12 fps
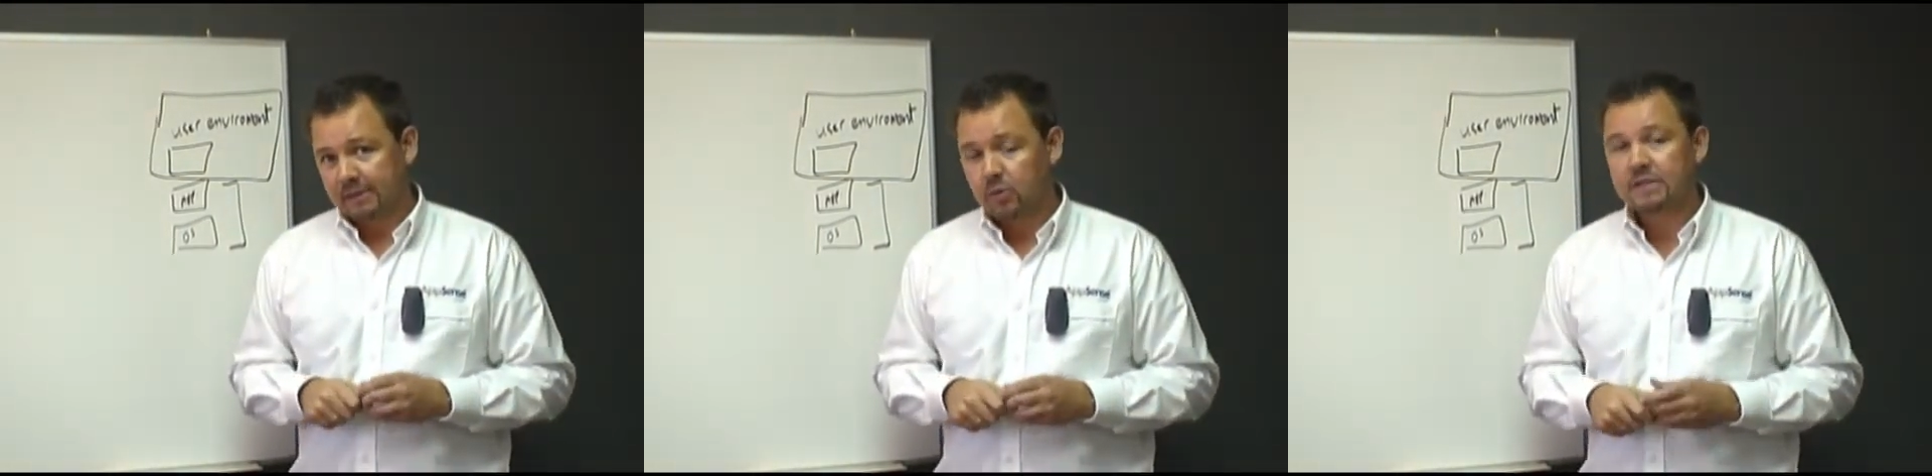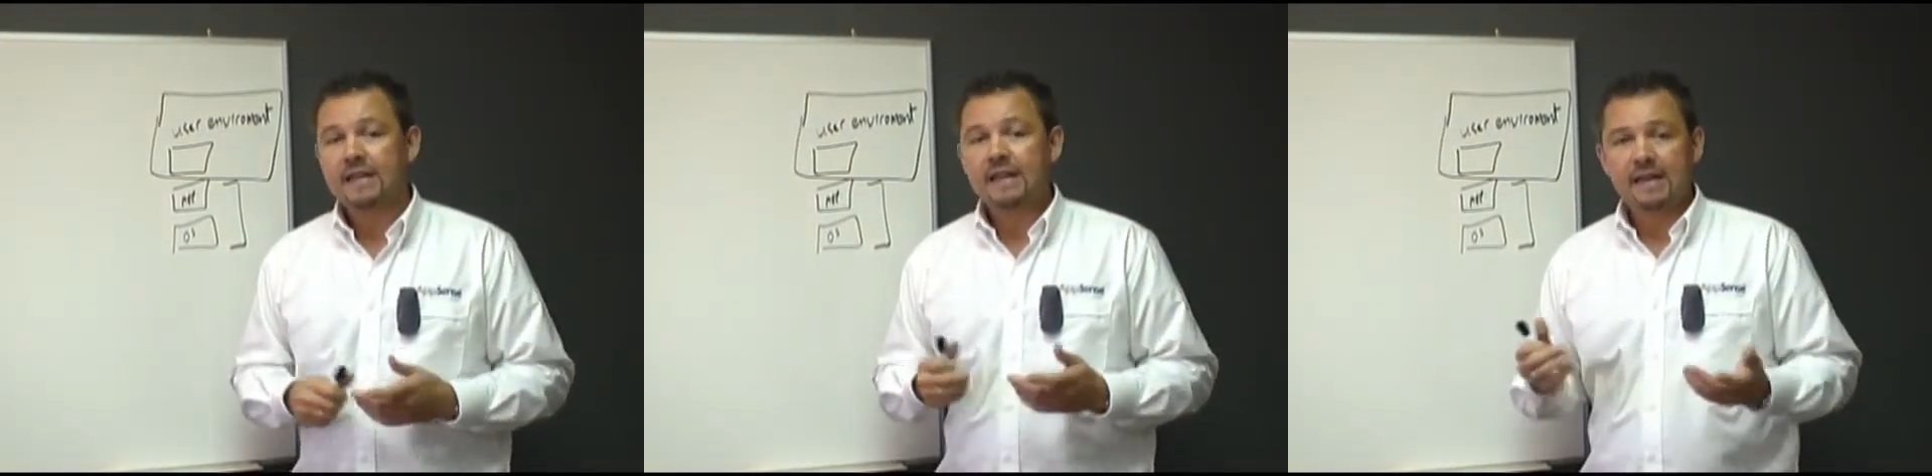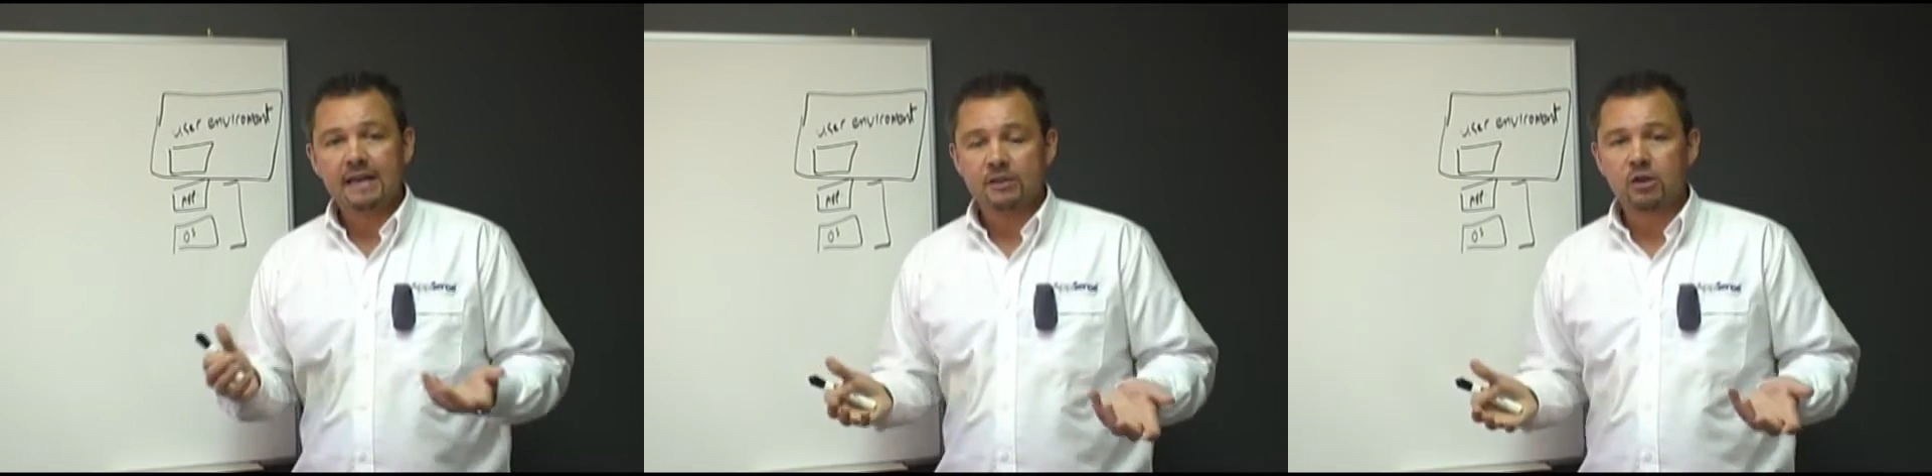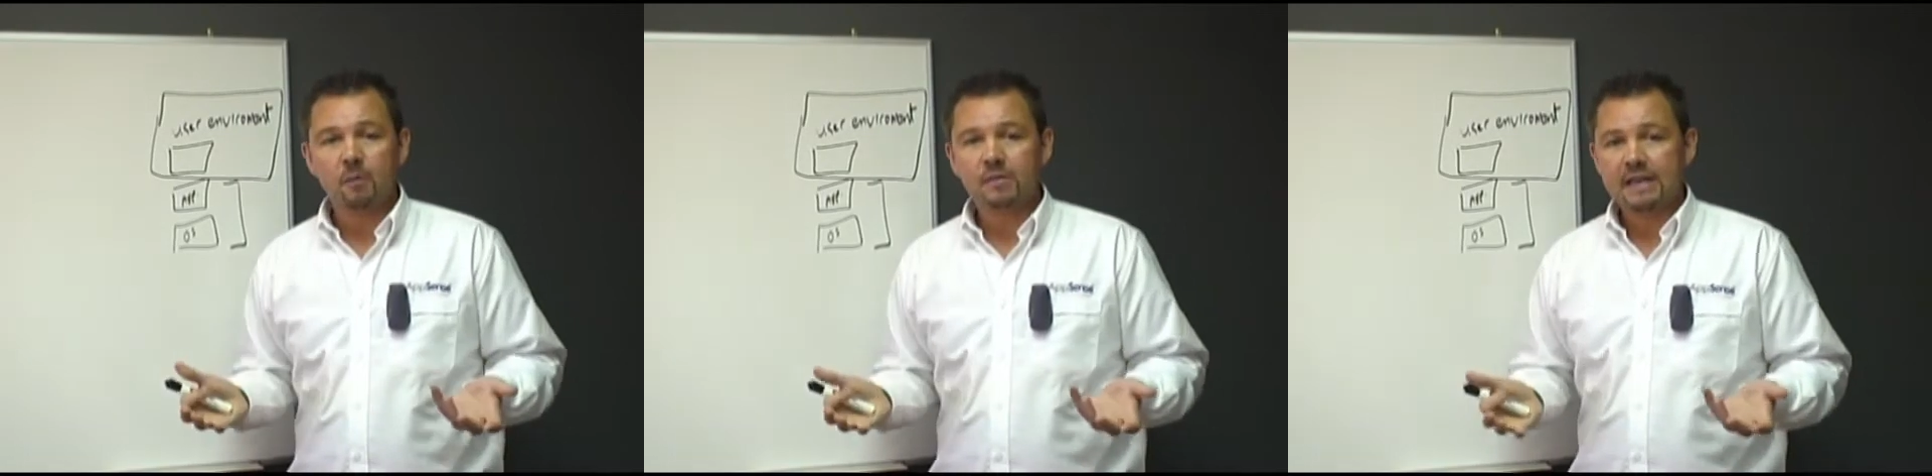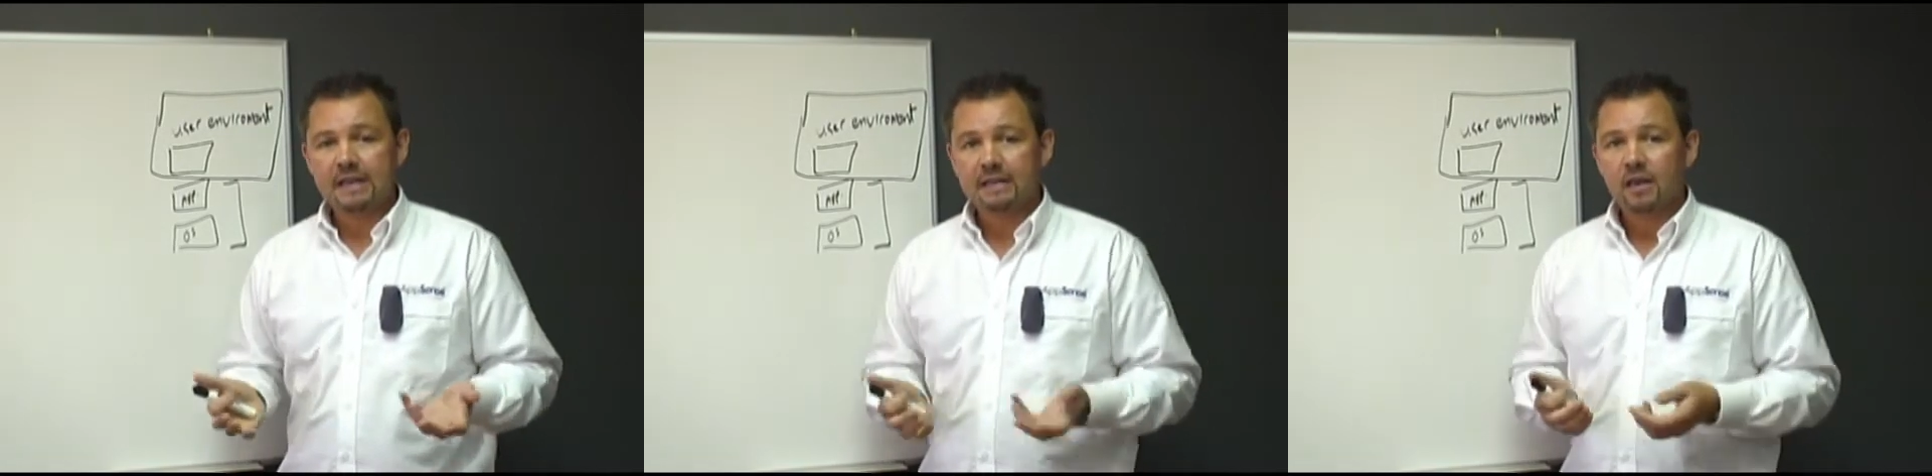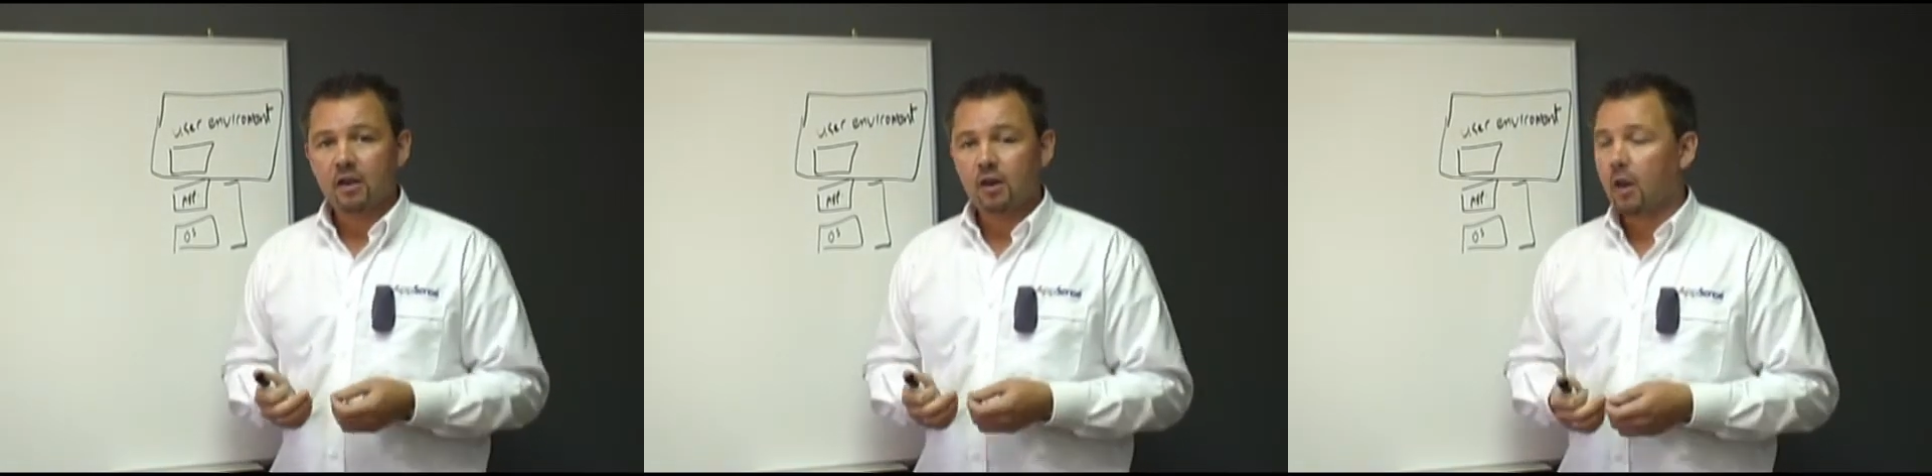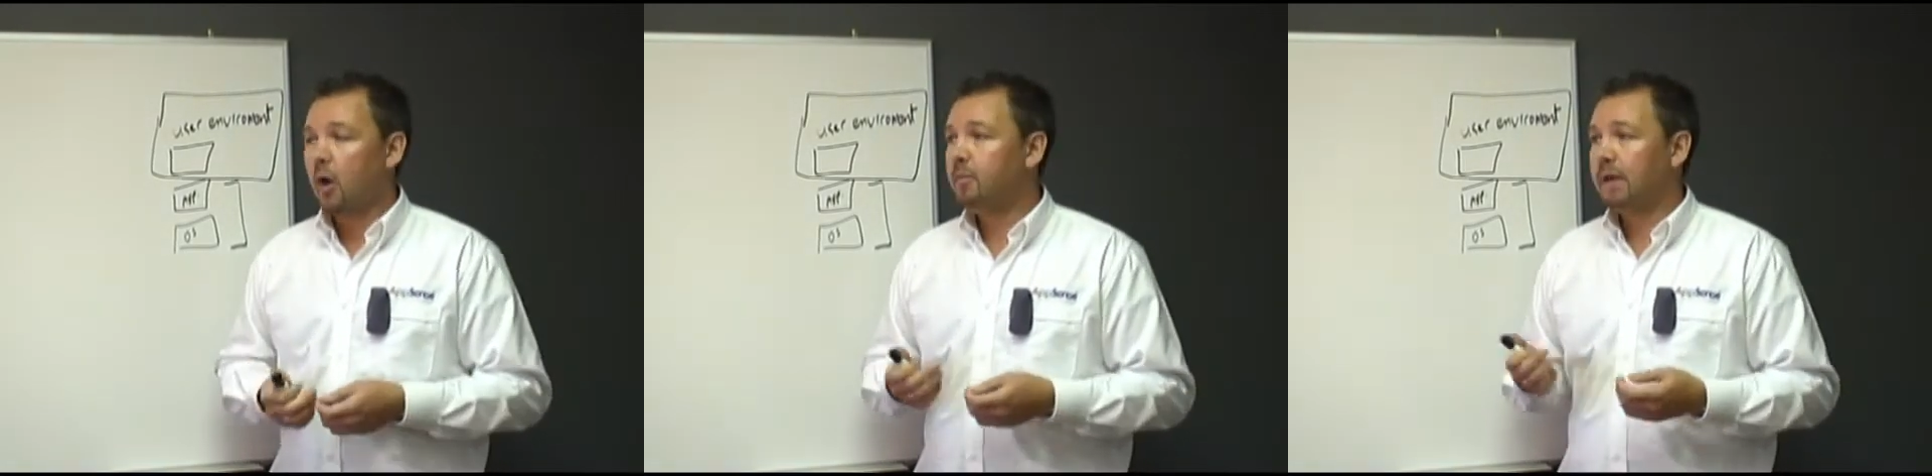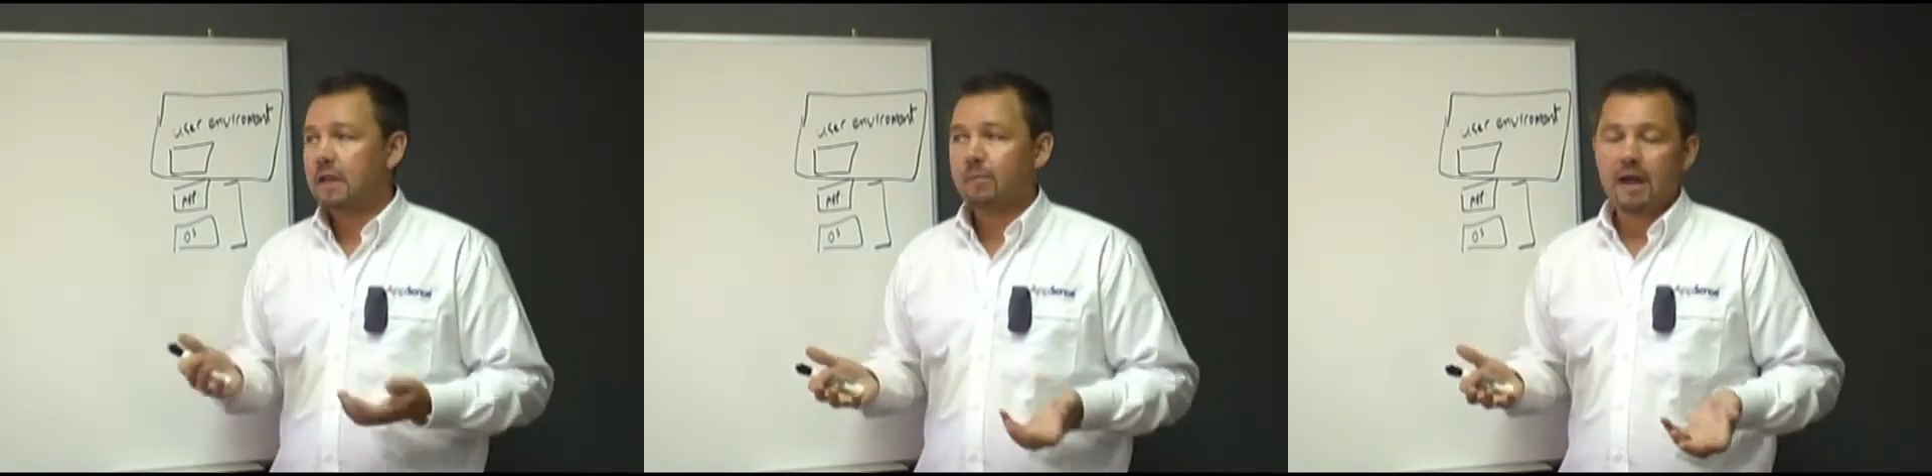We're seeing it adopted
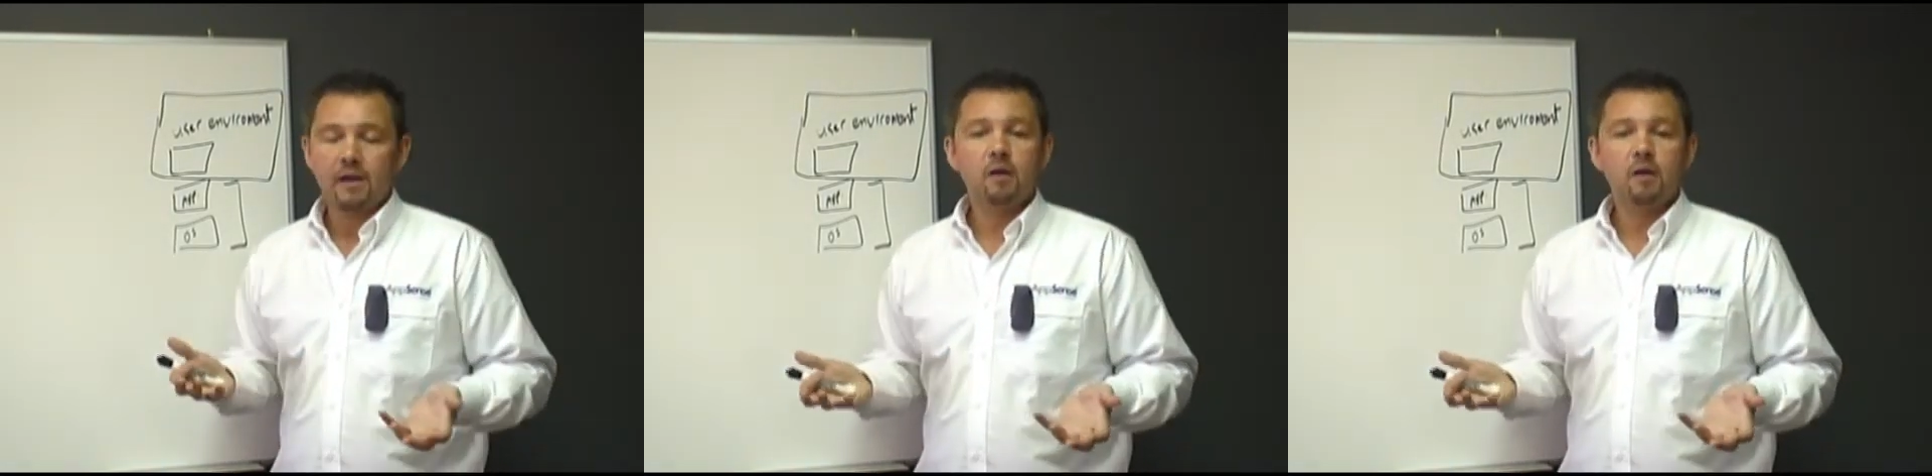globally by